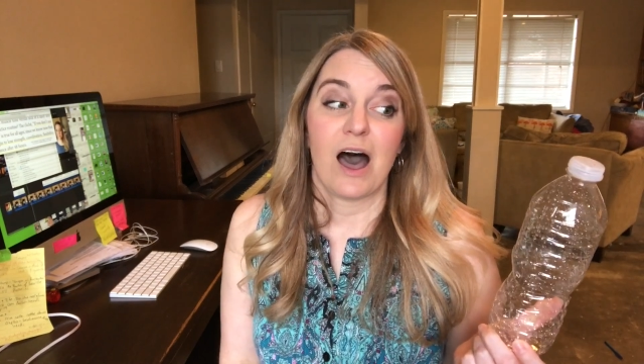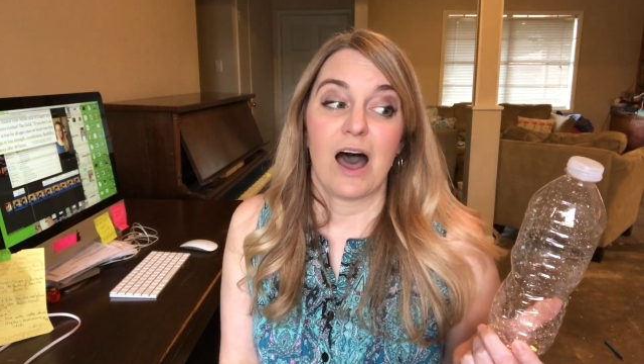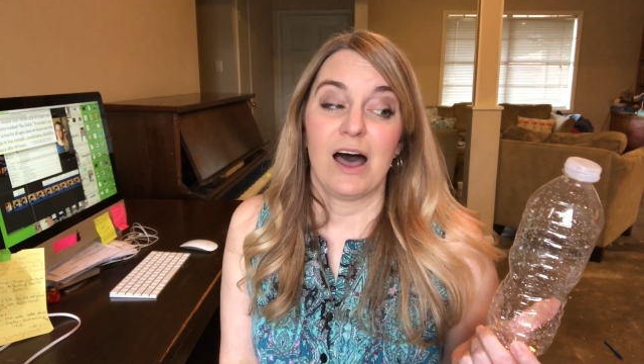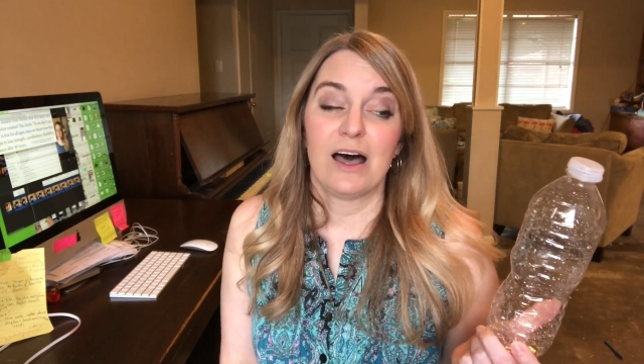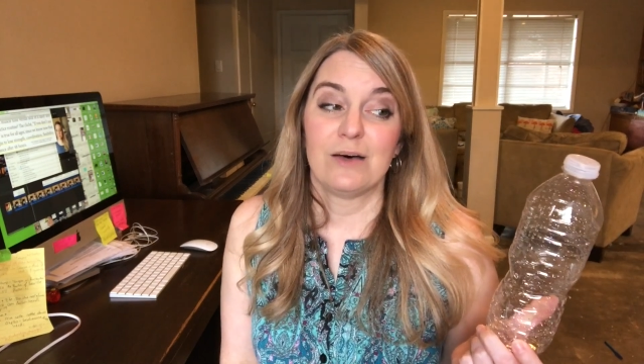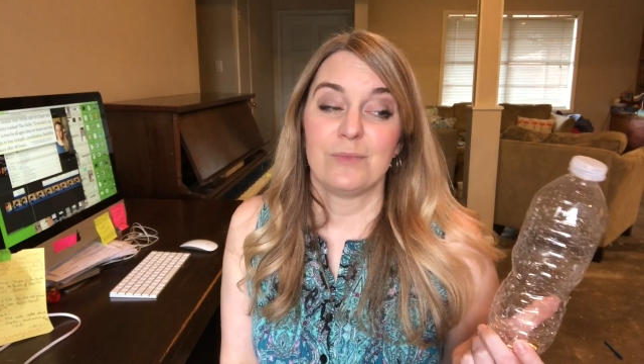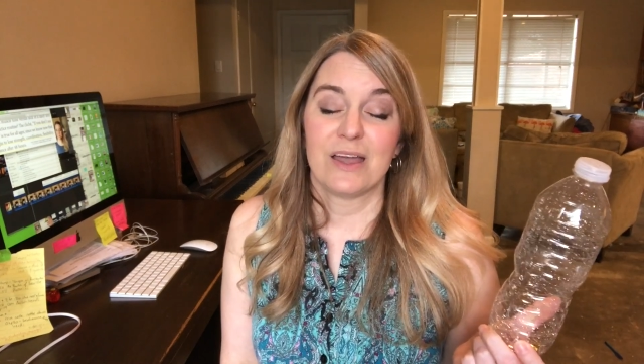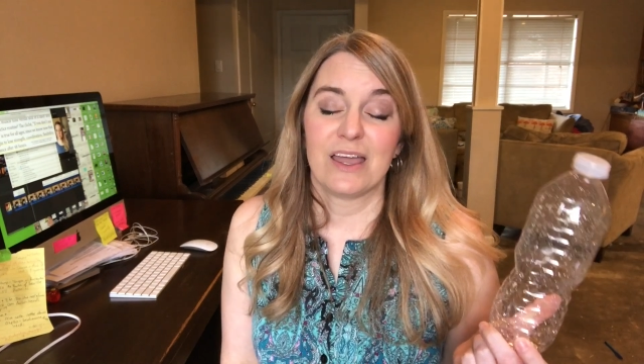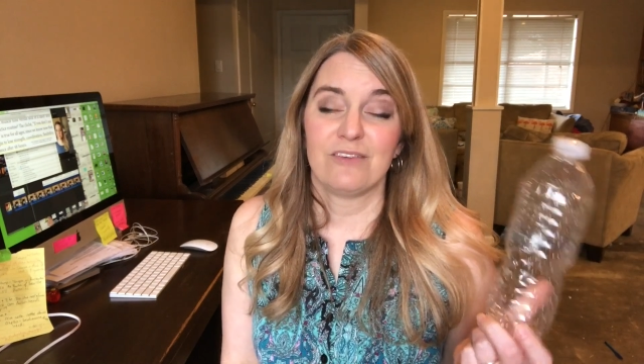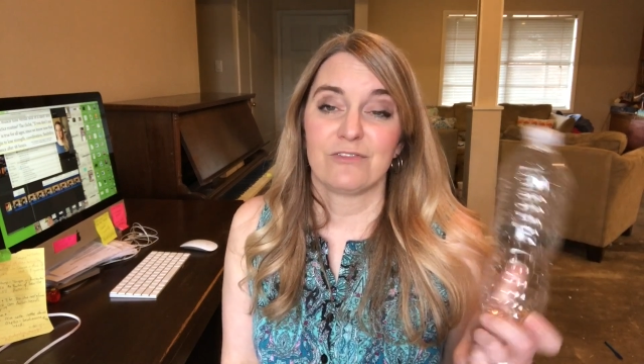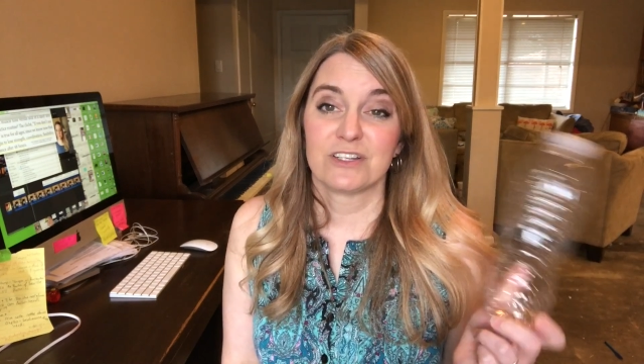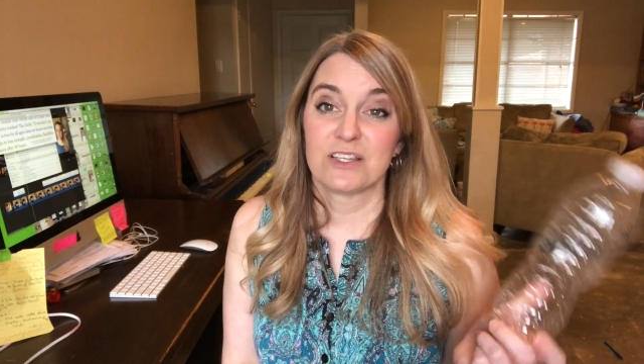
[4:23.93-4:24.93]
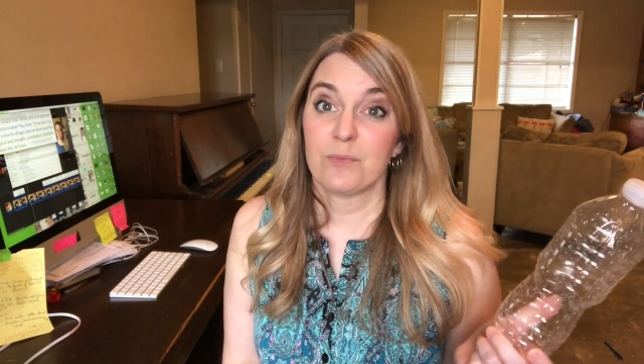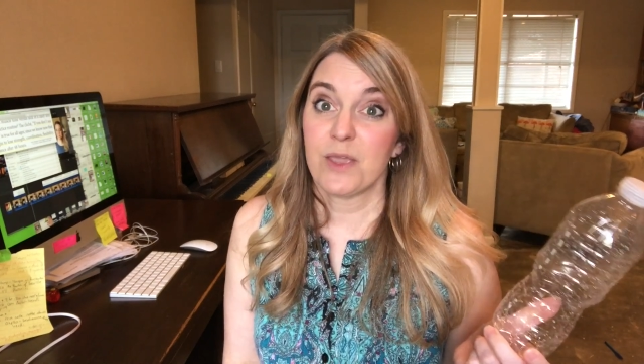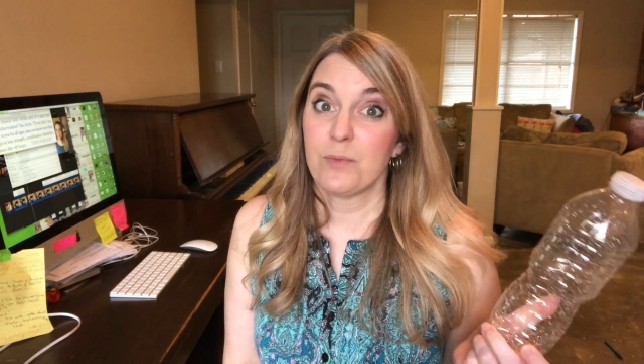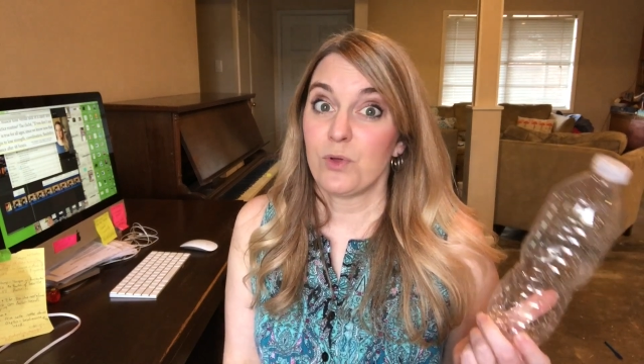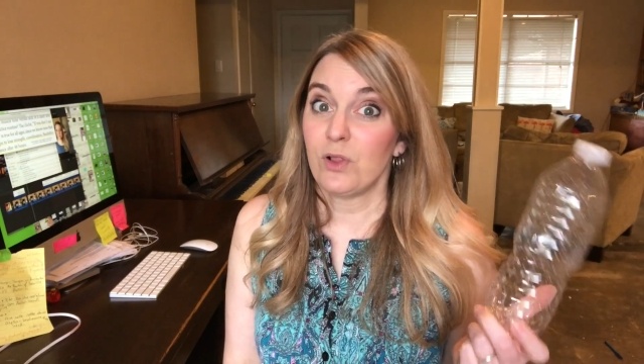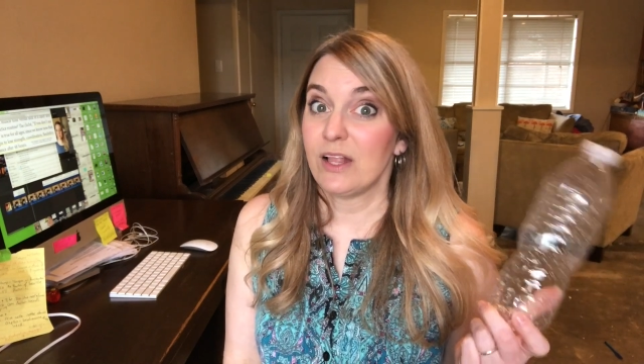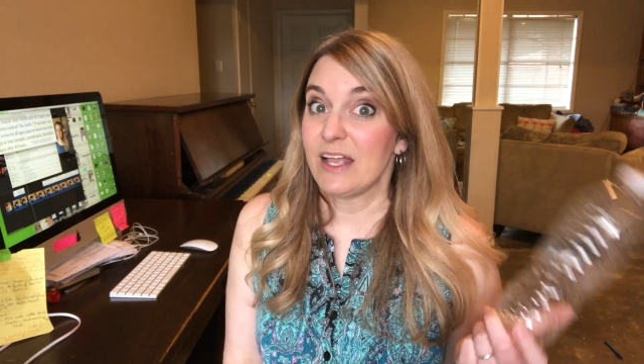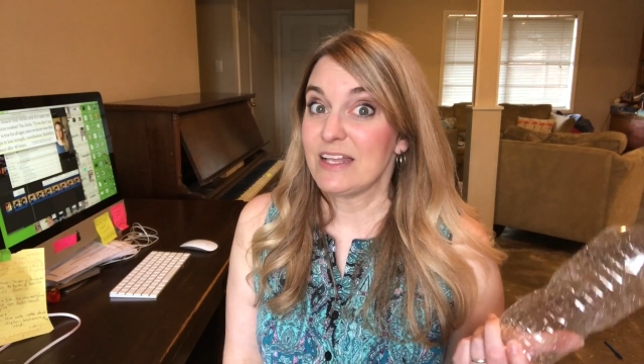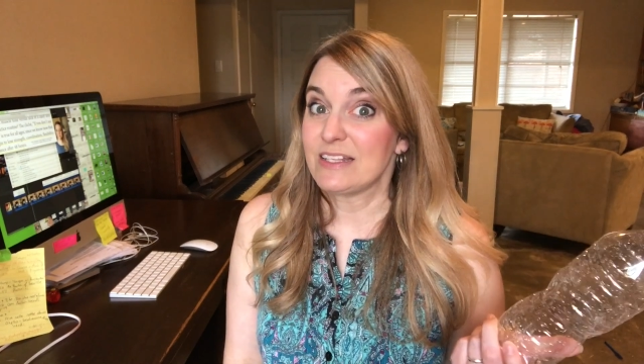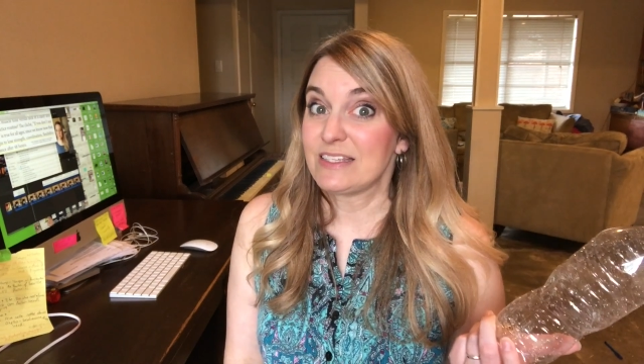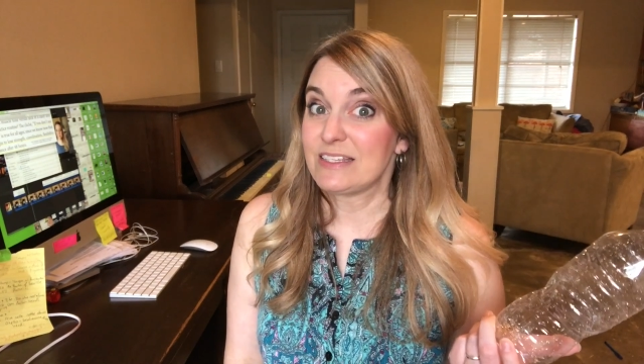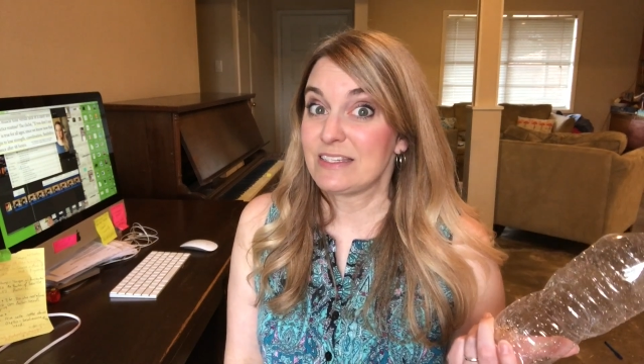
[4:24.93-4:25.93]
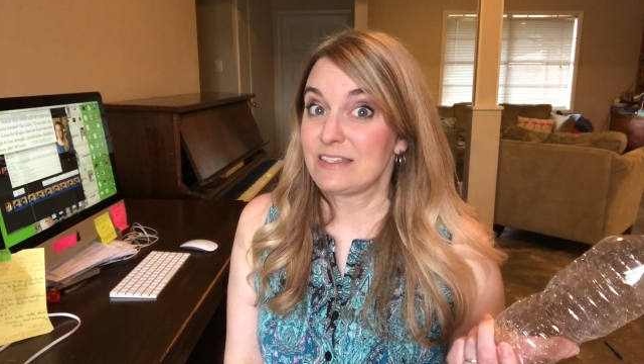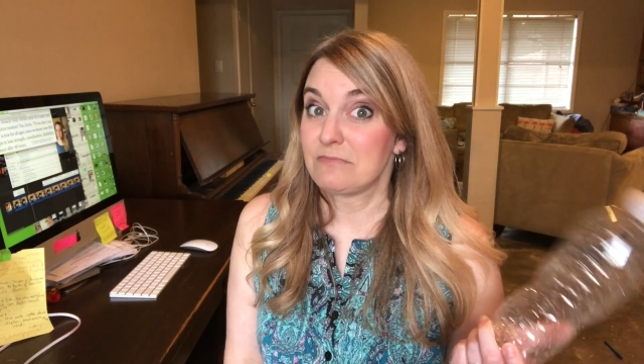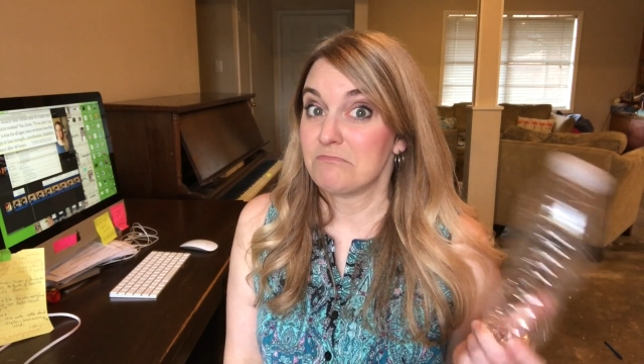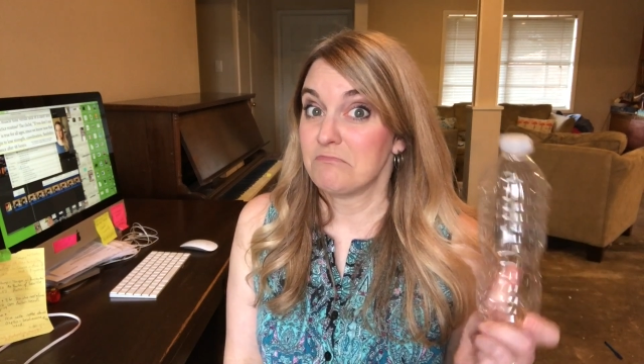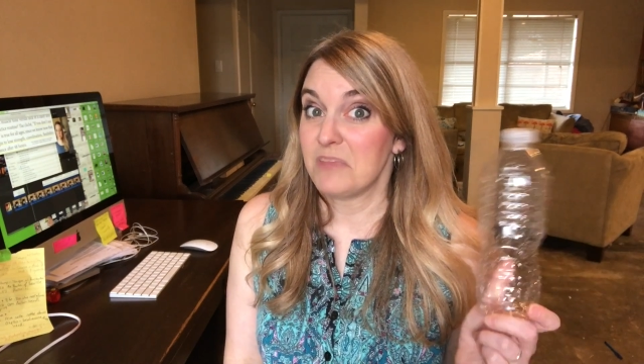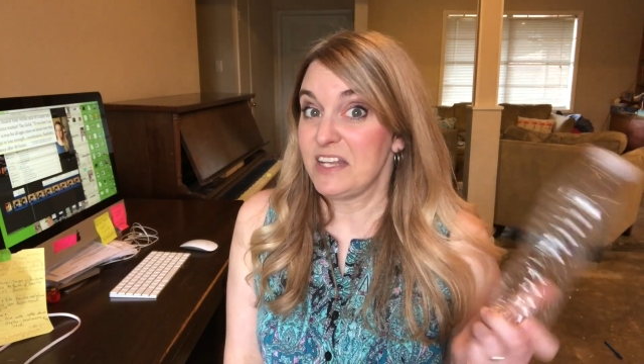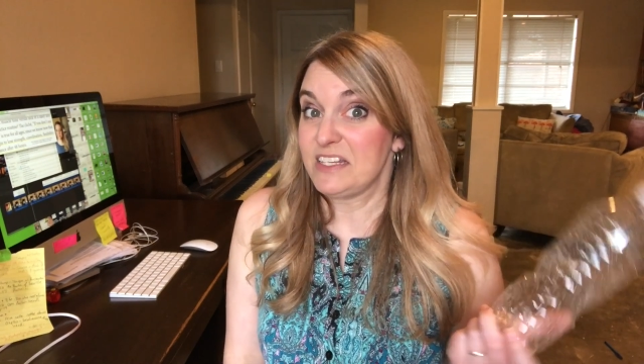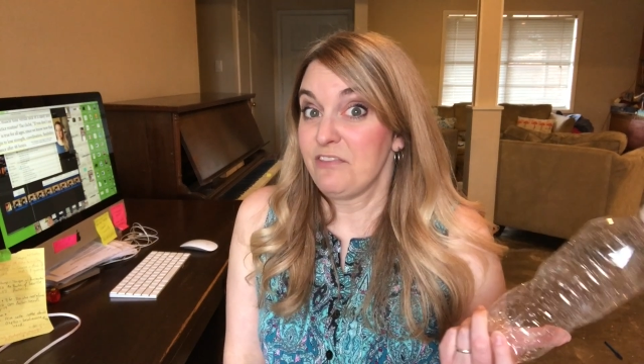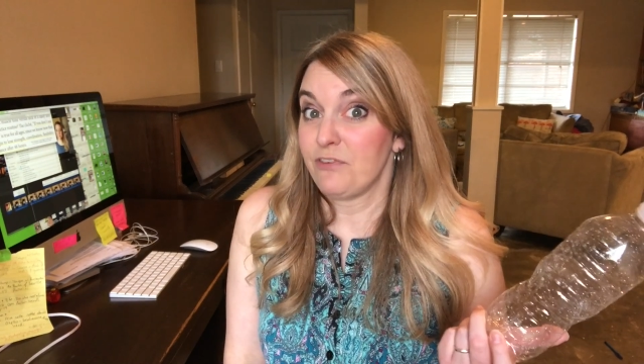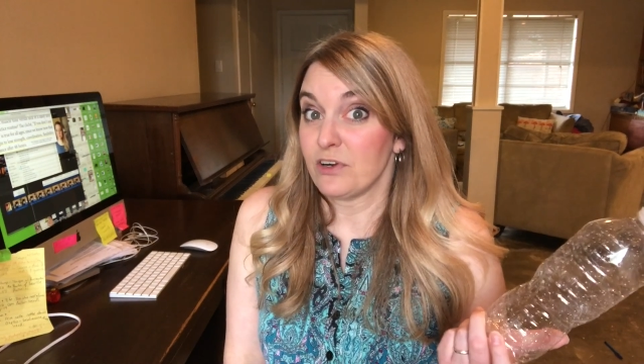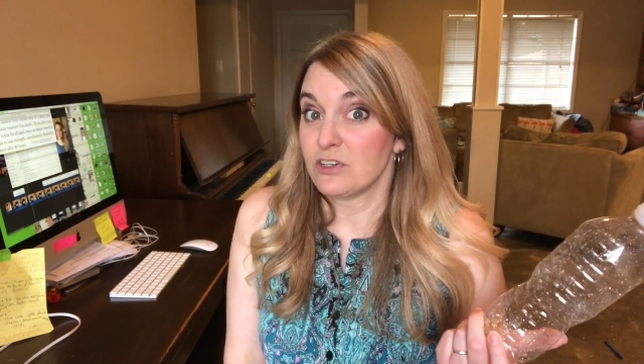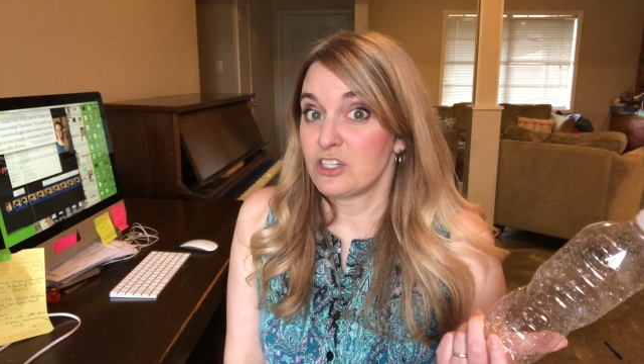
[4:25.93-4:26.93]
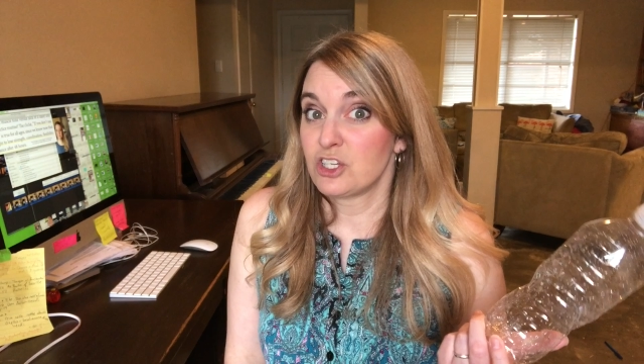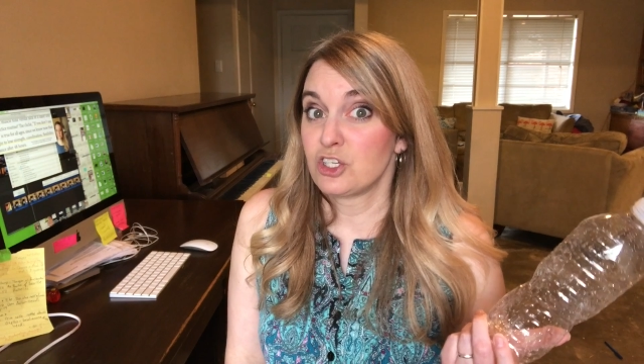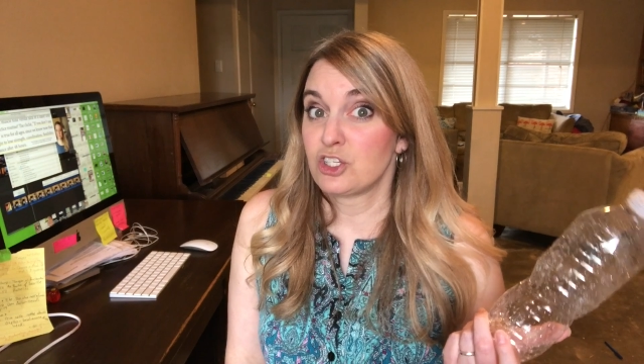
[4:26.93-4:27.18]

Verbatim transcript: Um, and for some people, it's it differs.